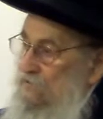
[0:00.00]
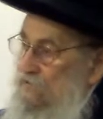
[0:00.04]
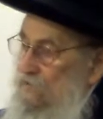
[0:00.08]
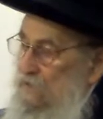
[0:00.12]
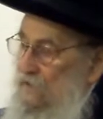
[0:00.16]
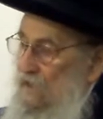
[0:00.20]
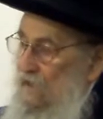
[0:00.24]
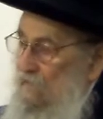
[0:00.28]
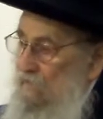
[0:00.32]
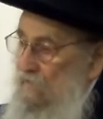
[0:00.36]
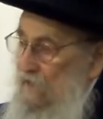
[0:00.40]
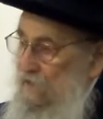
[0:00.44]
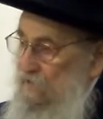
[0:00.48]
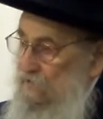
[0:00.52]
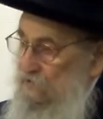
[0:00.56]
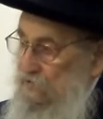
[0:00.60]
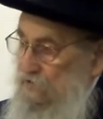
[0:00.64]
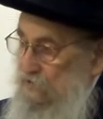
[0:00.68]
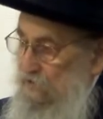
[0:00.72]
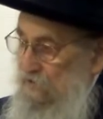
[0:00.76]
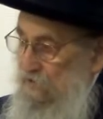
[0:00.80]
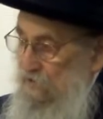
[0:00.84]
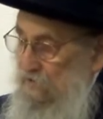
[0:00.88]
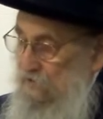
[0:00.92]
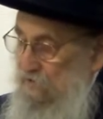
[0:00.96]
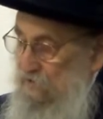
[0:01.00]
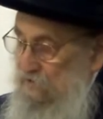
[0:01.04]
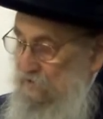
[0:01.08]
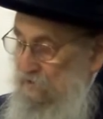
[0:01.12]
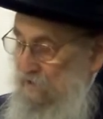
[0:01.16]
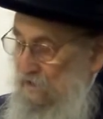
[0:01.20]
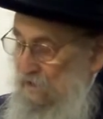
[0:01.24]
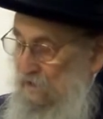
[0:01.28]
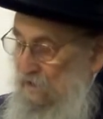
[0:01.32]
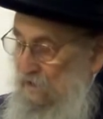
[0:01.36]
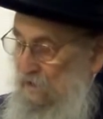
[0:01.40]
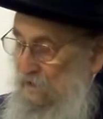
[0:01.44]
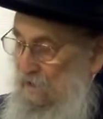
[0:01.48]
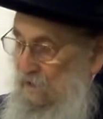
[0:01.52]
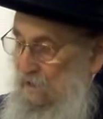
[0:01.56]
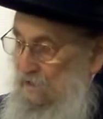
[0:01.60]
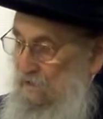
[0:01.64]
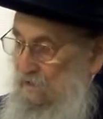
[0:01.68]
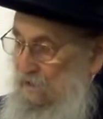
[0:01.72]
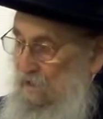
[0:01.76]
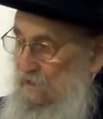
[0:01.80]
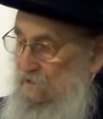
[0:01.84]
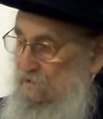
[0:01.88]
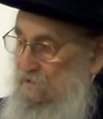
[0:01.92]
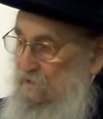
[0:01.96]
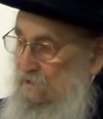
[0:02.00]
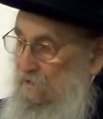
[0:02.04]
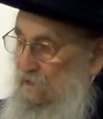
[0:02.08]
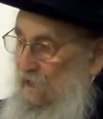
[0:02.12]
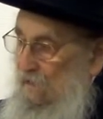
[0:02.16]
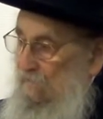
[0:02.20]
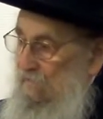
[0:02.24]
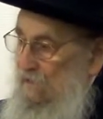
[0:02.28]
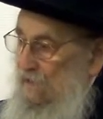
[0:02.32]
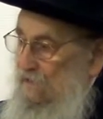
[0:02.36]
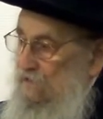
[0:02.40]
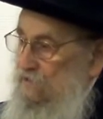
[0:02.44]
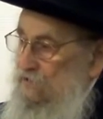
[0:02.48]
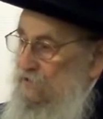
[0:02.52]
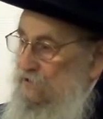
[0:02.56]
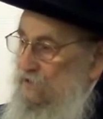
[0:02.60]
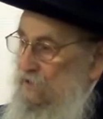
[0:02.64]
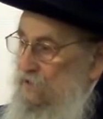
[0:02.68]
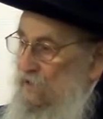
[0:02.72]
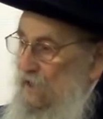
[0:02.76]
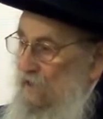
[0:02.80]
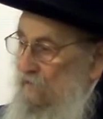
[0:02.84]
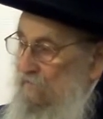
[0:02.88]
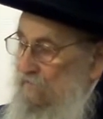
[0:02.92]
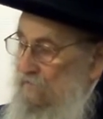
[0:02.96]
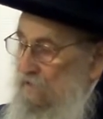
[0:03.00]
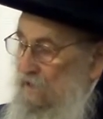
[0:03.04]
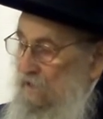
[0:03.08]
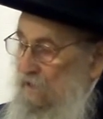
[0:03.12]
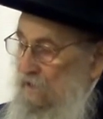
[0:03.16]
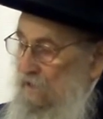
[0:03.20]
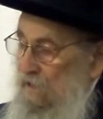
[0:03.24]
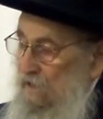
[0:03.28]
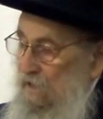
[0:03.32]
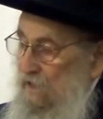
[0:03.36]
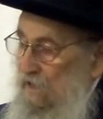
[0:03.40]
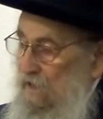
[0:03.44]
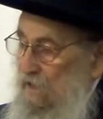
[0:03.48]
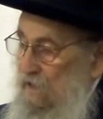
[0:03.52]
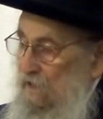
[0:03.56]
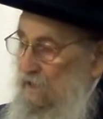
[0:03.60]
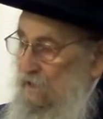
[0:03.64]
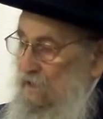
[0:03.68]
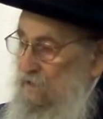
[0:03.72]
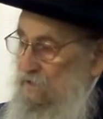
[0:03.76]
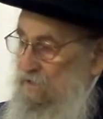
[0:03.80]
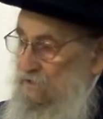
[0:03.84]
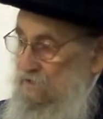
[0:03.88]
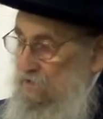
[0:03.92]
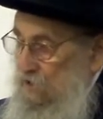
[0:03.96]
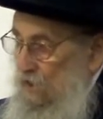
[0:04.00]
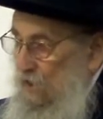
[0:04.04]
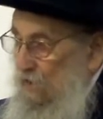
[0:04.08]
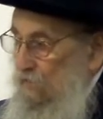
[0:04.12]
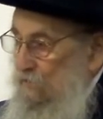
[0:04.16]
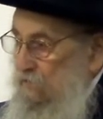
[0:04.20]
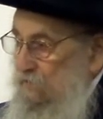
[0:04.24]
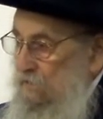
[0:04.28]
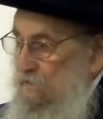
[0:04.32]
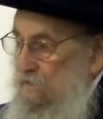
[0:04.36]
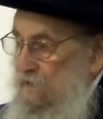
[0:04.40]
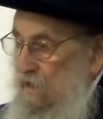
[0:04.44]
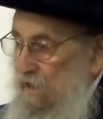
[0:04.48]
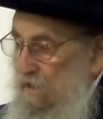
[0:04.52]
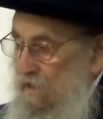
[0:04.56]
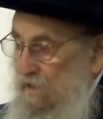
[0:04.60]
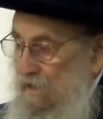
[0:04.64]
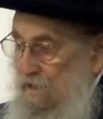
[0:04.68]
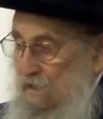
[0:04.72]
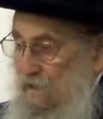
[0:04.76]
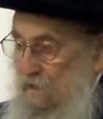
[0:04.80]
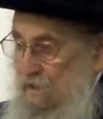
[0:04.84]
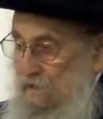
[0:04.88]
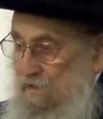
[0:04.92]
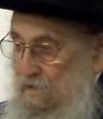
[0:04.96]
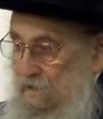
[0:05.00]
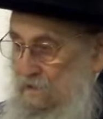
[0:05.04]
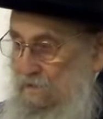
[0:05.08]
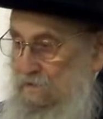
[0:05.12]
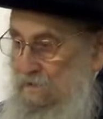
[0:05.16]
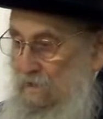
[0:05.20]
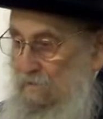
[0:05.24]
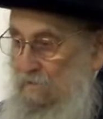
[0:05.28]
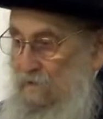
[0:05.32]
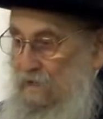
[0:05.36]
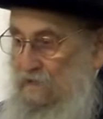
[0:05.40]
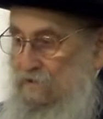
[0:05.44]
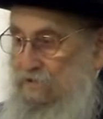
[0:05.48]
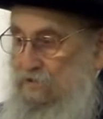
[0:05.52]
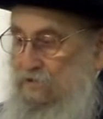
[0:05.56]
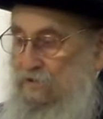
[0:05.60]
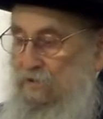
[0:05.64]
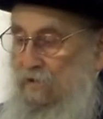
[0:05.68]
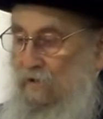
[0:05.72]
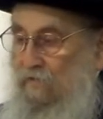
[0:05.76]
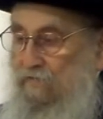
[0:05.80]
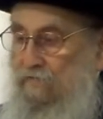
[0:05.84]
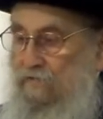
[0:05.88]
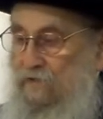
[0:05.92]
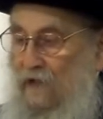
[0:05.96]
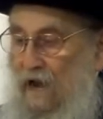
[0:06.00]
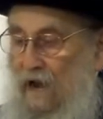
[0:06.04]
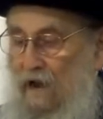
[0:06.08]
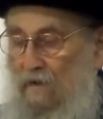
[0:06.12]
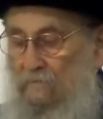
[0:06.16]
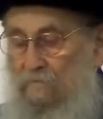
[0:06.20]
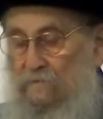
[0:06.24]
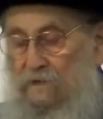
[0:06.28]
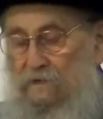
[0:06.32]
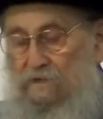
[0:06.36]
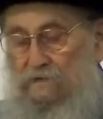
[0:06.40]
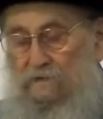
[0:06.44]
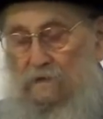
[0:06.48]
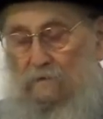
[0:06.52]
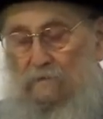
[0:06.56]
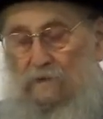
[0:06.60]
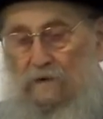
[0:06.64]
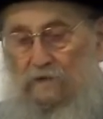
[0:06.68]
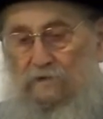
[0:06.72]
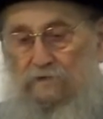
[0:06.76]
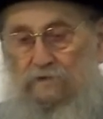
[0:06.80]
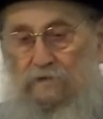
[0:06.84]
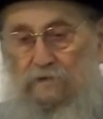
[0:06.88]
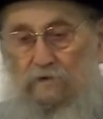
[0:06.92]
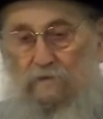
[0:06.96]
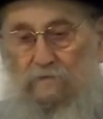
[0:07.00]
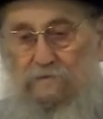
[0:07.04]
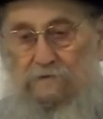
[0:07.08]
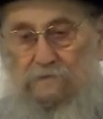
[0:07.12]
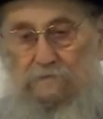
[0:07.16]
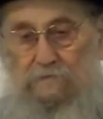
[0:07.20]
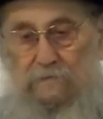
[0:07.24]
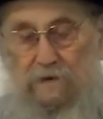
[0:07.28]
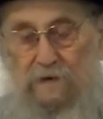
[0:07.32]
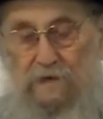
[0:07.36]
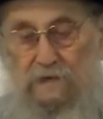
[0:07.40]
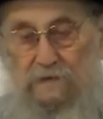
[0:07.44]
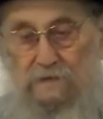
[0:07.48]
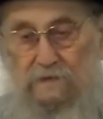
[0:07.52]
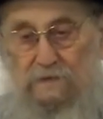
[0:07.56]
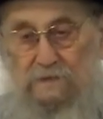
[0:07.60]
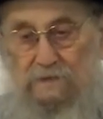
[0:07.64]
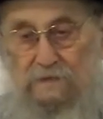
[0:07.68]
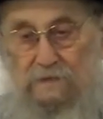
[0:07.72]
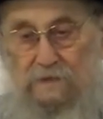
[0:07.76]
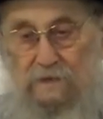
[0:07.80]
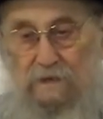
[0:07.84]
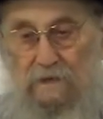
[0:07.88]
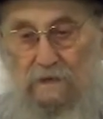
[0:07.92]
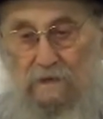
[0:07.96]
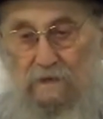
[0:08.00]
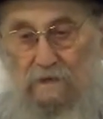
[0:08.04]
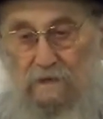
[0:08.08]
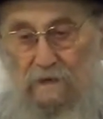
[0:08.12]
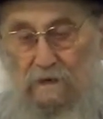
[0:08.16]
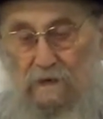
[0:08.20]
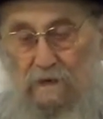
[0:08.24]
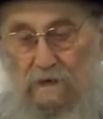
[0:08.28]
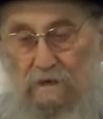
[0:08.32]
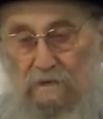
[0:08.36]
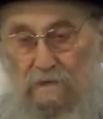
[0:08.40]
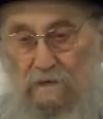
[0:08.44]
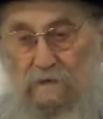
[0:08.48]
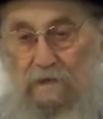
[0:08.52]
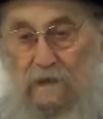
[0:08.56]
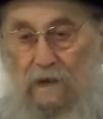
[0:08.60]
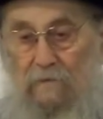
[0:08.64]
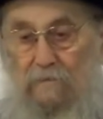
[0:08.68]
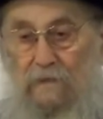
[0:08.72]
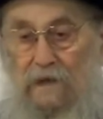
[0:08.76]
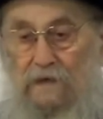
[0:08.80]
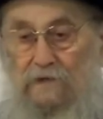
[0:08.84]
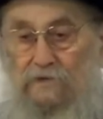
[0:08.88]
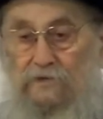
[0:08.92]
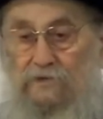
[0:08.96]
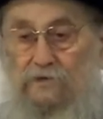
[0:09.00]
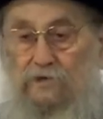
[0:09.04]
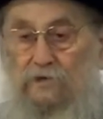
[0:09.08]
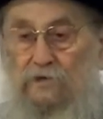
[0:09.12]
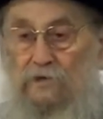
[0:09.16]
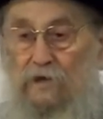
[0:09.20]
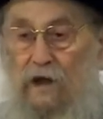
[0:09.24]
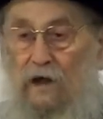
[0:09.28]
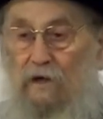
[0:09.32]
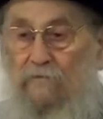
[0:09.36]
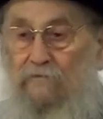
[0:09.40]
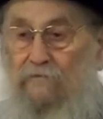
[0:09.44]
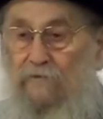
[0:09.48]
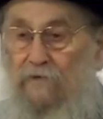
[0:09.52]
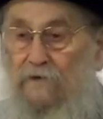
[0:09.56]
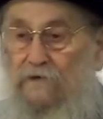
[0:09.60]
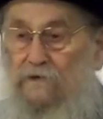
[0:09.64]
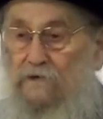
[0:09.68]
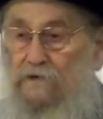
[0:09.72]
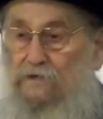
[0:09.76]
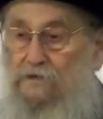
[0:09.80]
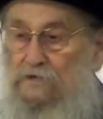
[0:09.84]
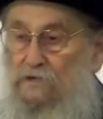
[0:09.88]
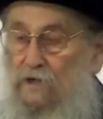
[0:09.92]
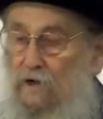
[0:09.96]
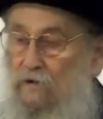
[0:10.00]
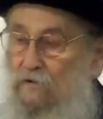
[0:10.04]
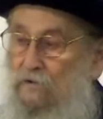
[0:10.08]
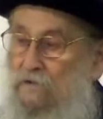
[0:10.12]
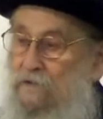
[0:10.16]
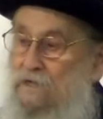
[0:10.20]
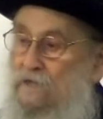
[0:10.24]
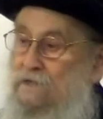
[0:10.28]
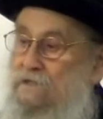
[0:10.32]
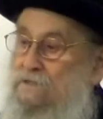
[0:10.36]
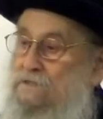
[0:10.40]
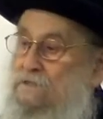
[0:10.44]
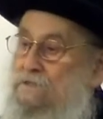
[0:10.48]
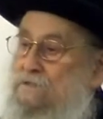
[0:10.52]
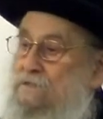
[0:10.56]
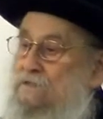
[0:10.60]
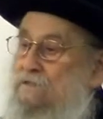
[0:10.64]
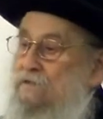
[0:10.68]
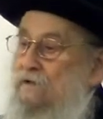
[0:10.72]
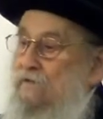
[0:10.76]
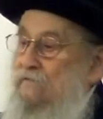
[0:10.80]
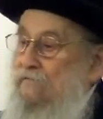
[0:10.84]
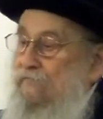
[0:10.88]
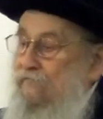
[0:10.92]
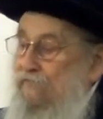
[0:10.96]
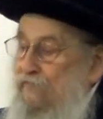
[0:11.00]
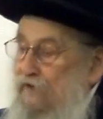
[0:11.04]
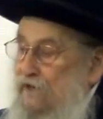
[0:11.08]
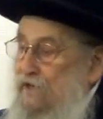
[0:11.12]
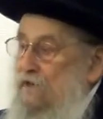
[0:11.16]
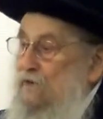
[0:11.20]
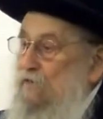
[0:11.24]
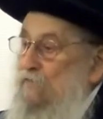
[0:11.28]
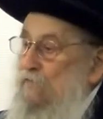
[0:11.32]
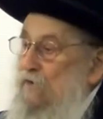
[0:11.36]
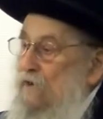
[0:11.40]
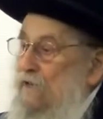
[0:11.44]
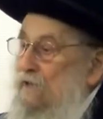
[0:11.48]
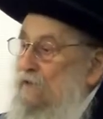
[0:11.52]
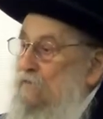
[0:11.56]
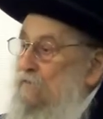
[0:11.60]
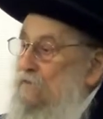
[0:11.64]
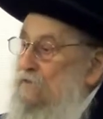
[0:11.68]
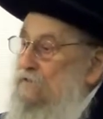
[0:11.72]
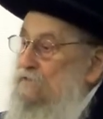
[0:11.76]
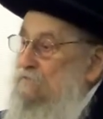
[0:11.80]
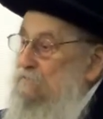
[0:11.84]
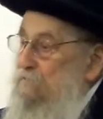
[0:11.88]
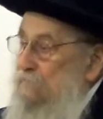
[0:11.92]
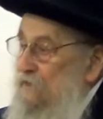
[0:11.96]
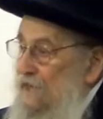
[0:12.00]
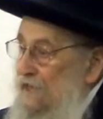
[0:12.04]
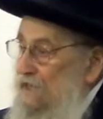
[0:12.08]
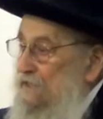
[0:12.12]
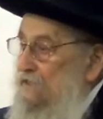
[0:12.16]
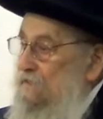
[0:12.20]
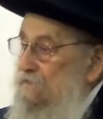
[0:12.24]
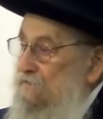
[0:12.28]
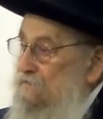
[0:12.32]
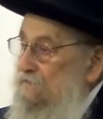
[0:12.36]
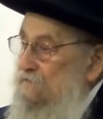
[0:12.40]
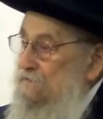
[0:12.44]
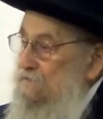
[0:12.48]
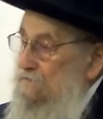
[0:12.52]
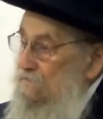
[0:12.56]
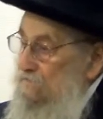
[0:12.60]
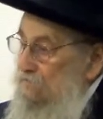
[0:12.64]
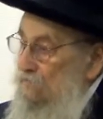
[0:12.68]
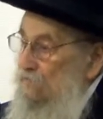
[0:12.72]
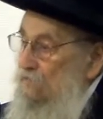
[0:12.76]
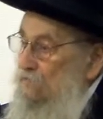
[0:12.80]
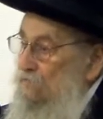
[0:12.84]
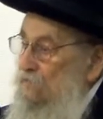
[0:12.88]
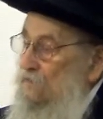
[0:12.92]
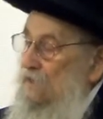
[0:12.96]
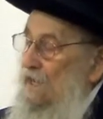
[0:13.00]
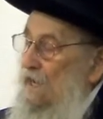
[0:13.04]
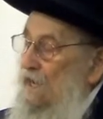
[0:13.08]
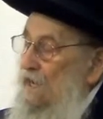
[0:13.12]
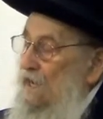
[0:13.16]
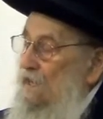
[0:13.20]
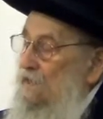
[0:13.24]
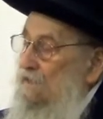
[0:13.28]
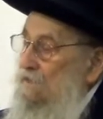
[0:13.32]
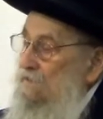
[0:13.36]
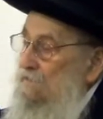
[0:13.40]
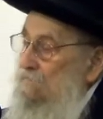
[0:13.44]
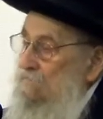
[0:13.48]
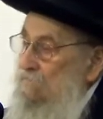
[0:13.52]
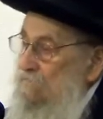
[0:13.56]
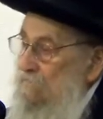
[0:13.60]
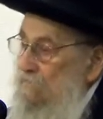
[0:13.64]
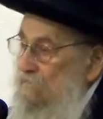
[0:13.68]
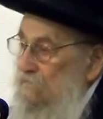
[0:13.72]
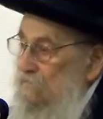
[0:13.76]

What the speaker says: three dimensions. There's the dimension of the soul, there's the dimension of time, there's the dimension of space. The dimension of the soul is the free will which breaks through the hell